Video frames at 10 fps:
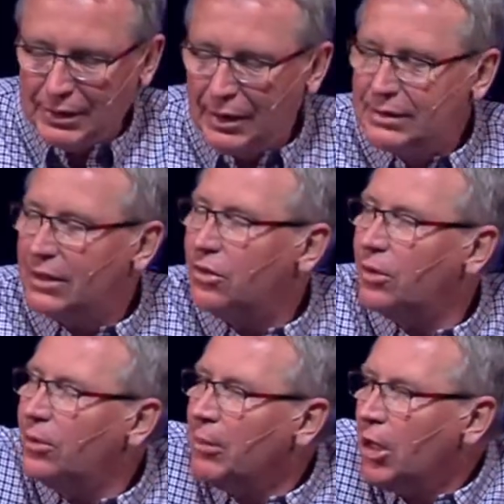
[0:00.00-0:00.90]
I said to
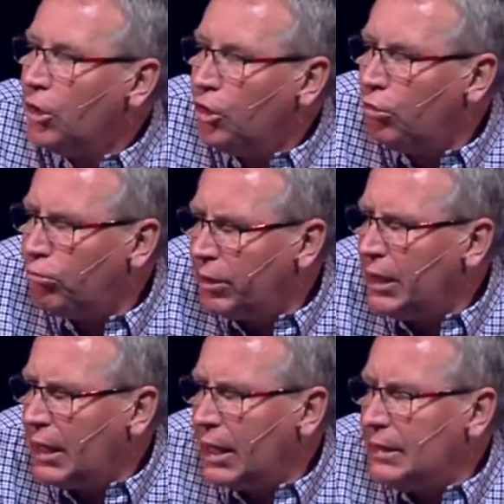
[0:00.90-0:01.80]
him, you
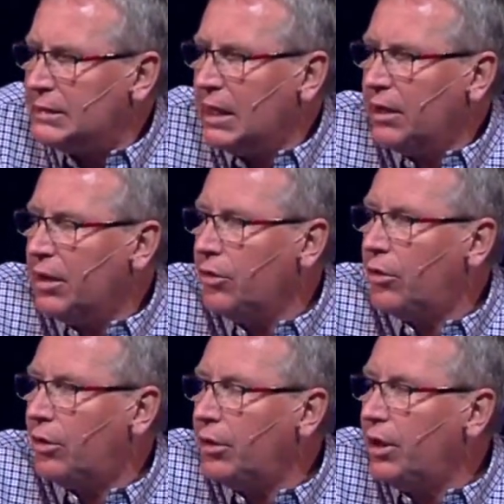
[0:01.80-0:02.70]
realize that
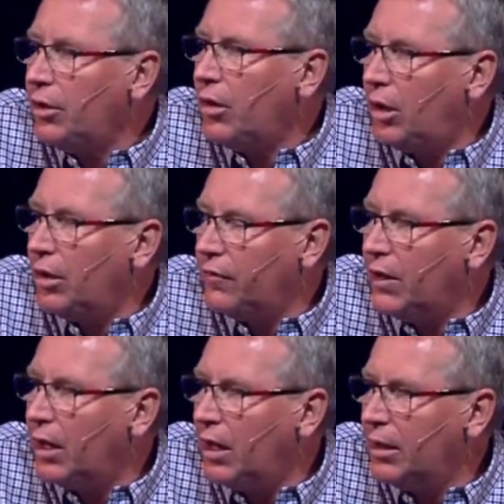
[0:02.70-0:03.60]
you're hurting the heart of
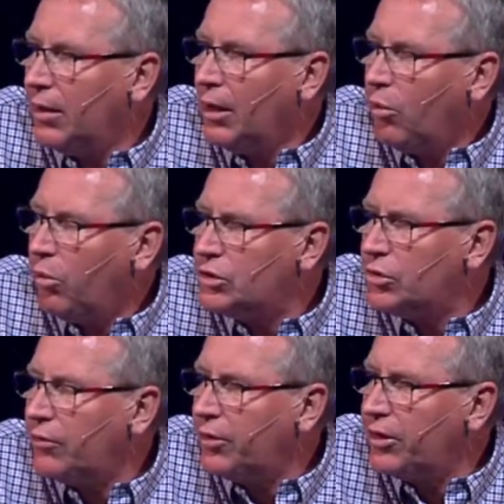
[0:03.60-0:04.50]
God.
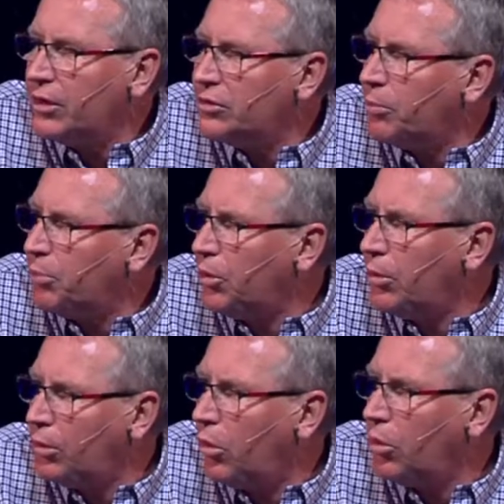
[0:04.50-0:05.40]
Whatsoever things are
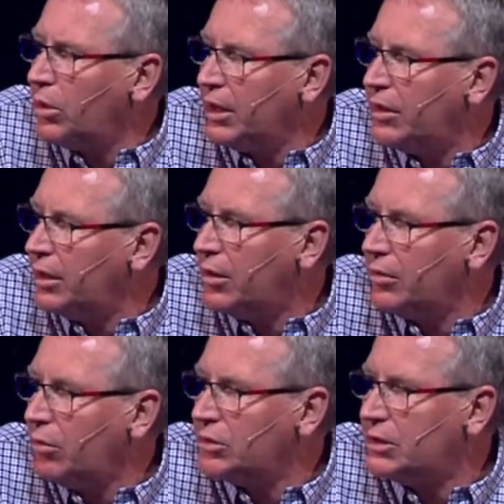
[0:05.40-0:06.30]
pure and holy, think on
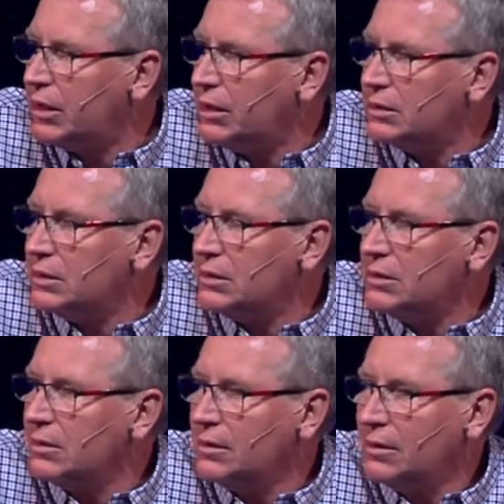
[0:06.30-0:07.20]
those things.
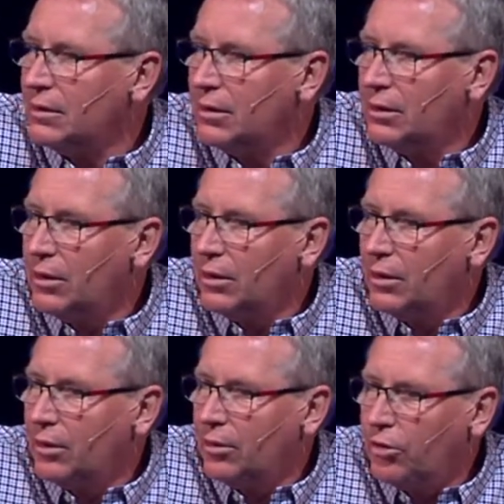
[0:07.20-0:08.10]

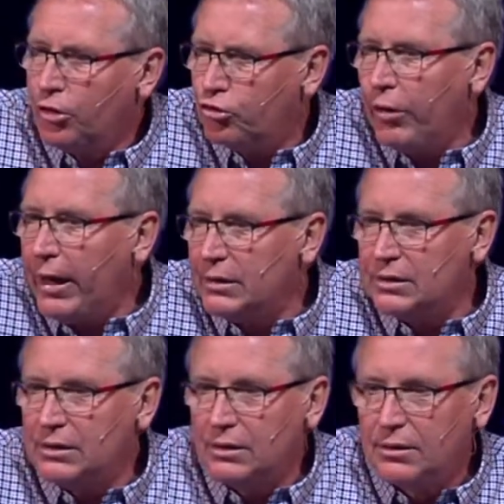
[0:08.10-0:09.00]
They're dressed.